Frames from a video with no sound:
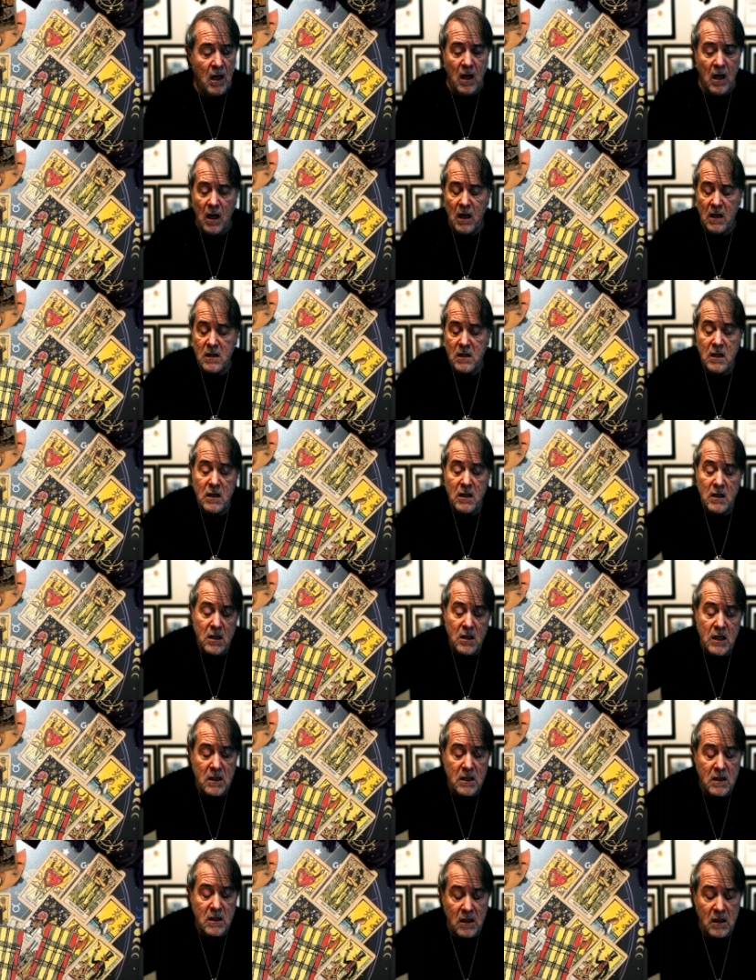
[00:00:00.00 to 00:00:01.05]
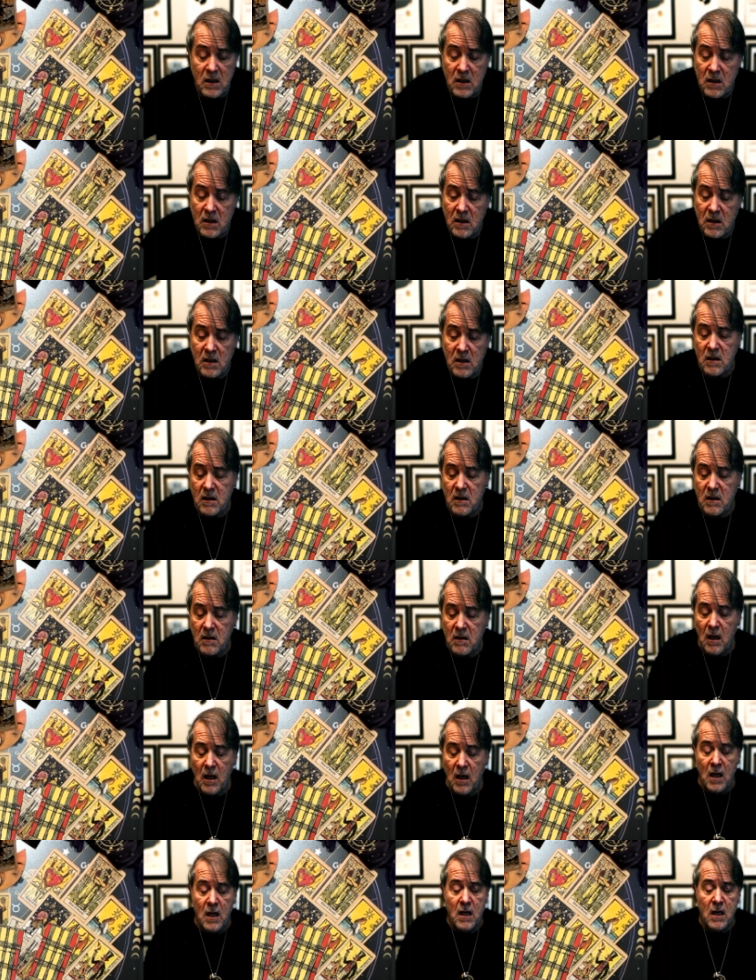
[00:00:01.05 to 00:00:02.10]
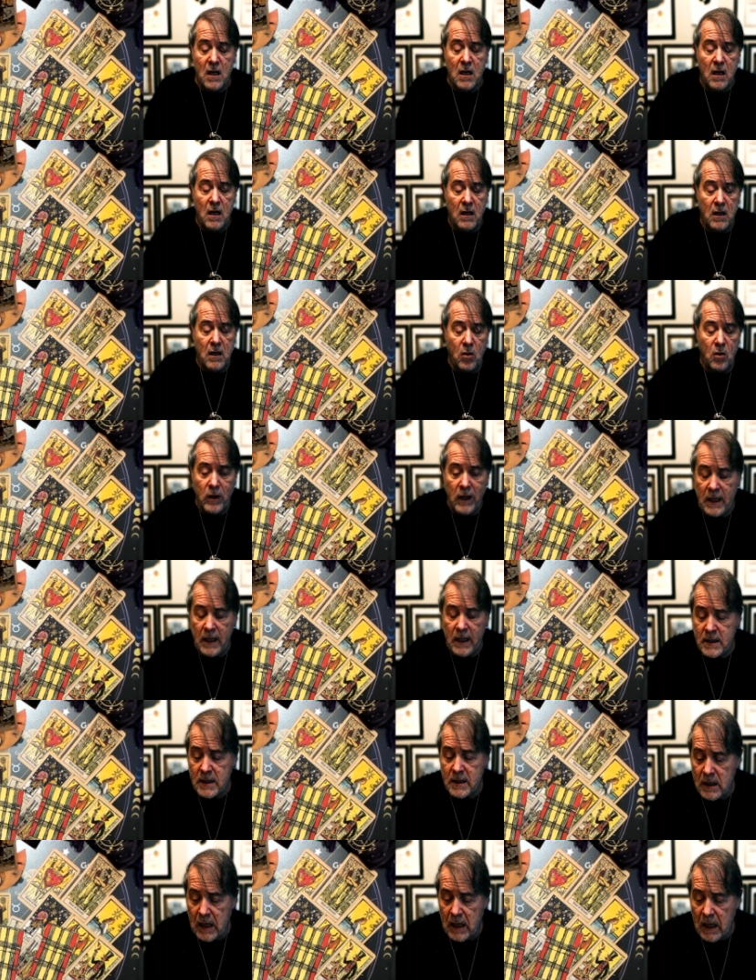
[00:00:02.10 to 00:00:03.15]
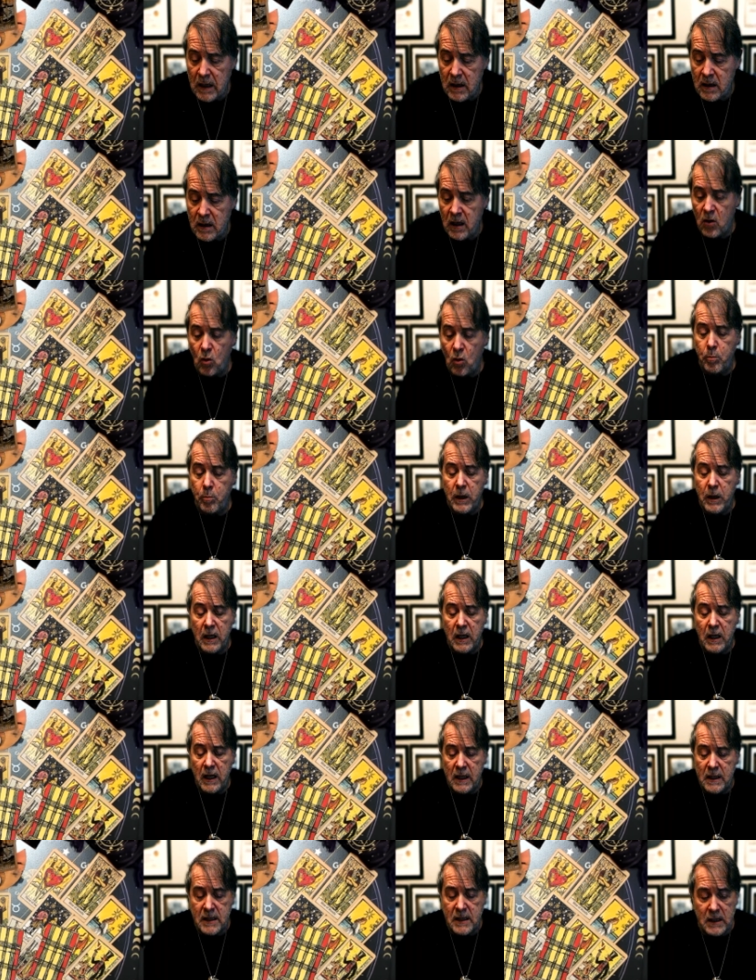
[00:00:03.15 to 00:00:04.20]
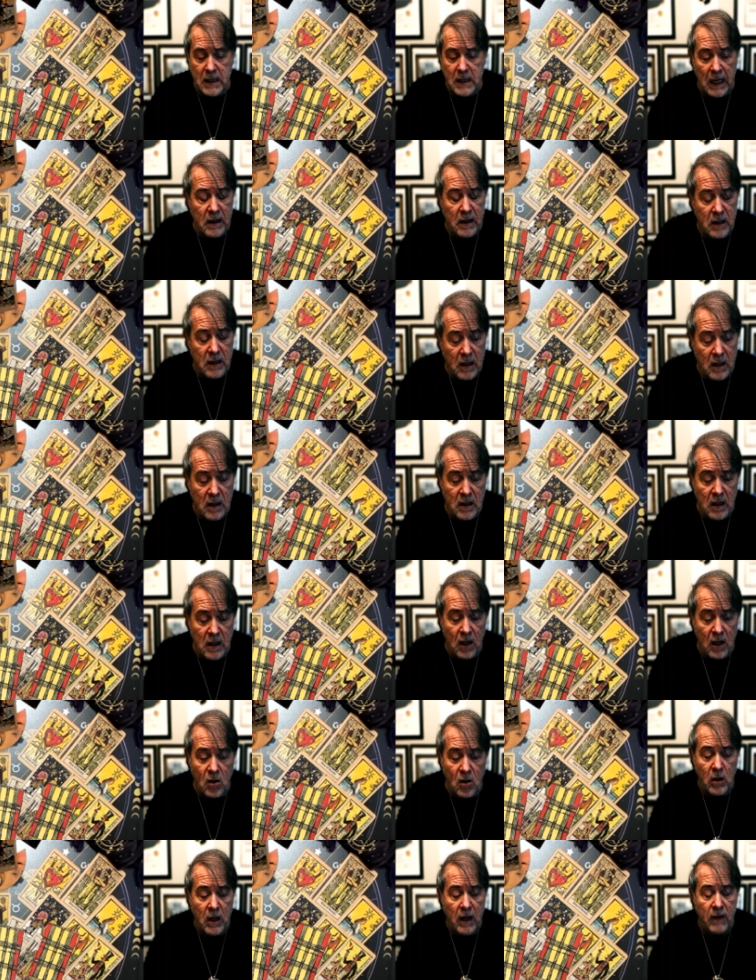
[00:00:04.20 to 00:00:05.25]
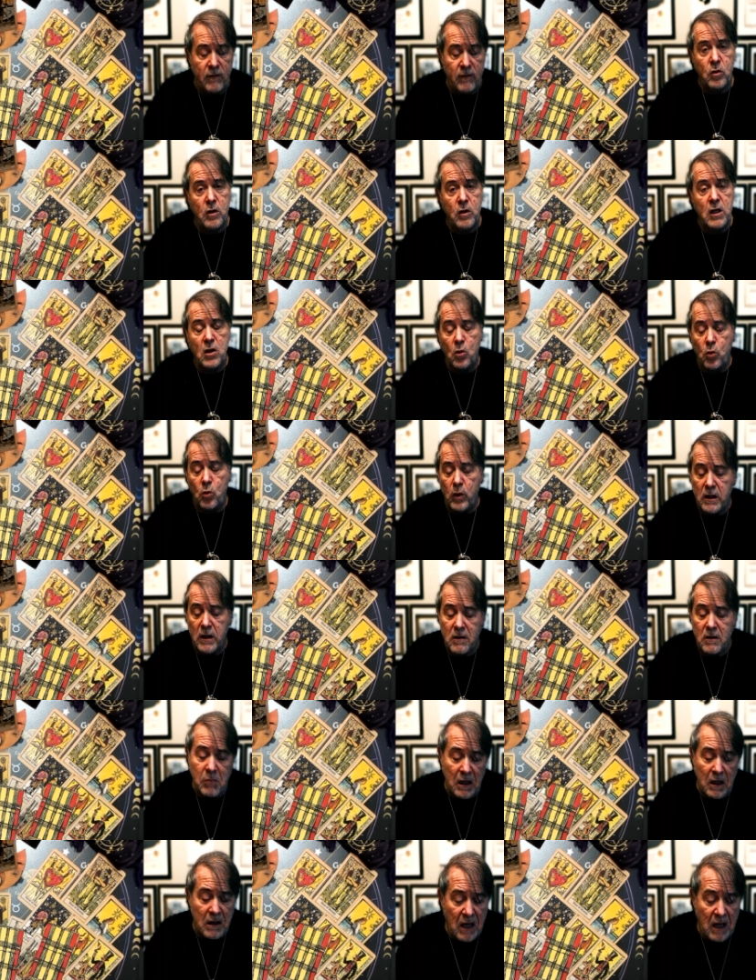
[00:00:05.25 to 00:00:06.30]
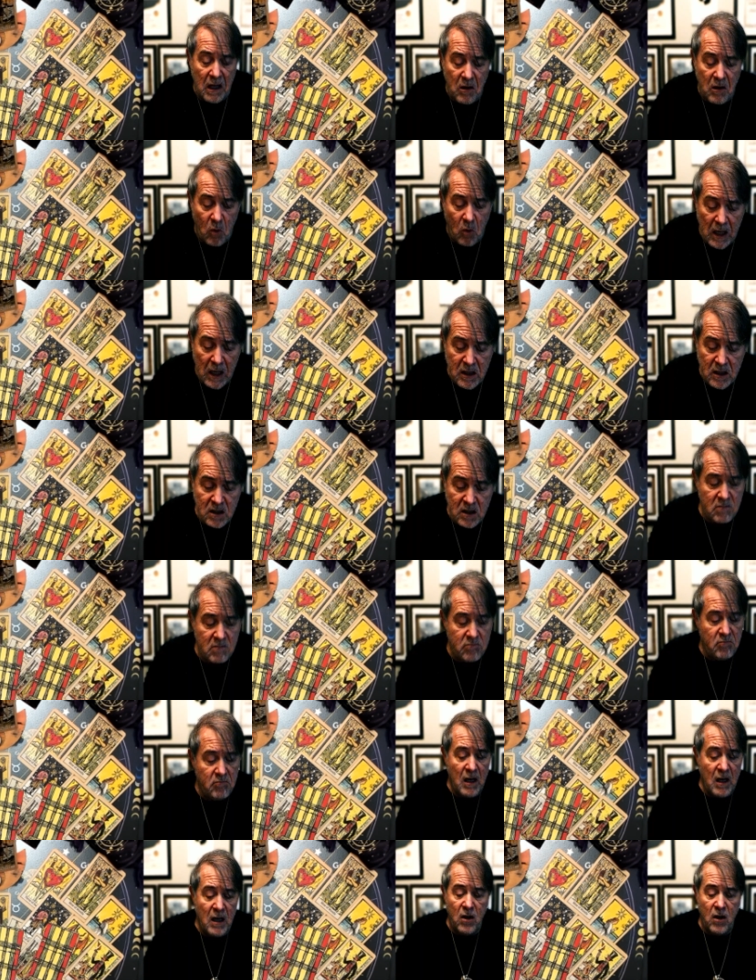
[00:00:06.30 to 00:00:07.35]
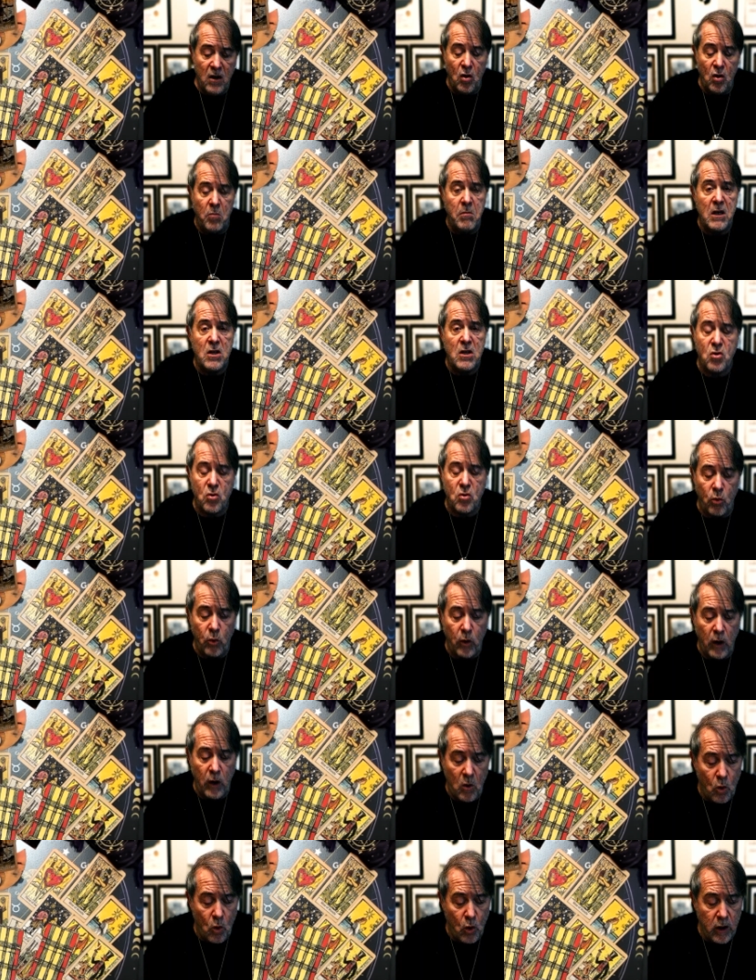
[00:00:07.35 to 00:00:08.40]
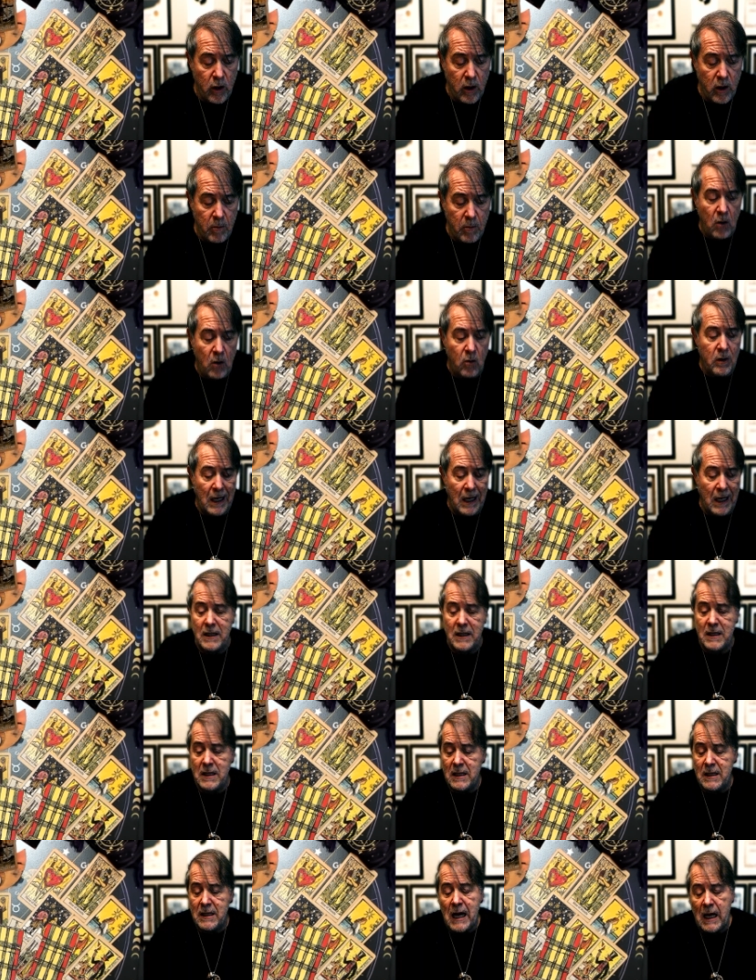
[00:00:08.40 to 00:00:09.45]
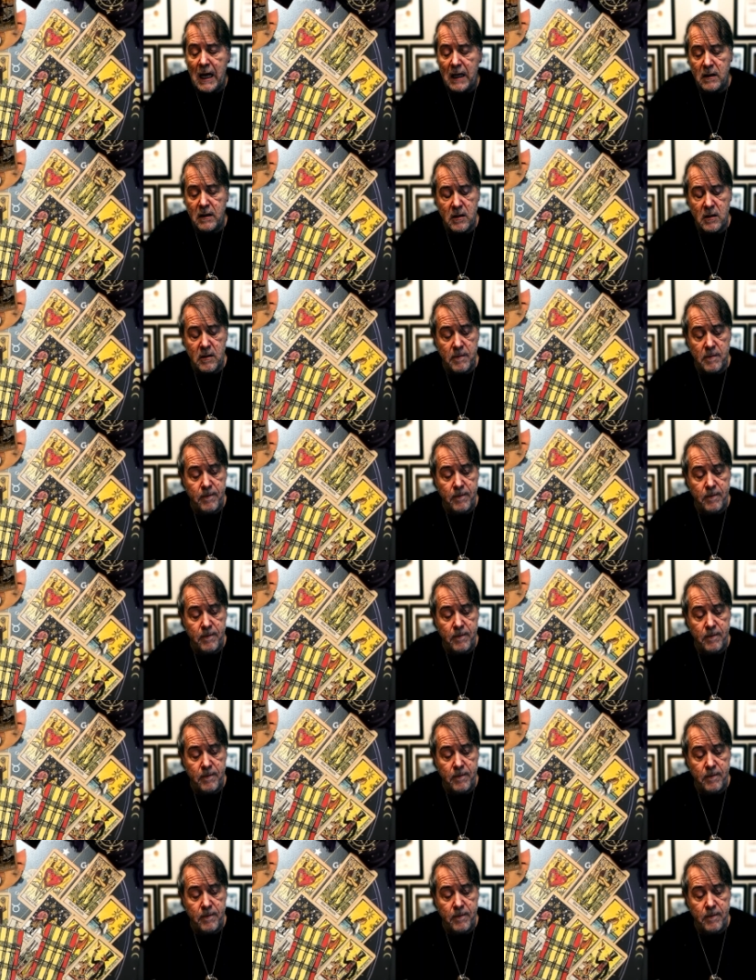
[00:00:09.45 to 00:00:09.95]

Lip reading: I see that just this little incident here, or big incident here that you're going to have to deal with, but otherwise, not much to really worry about other than that.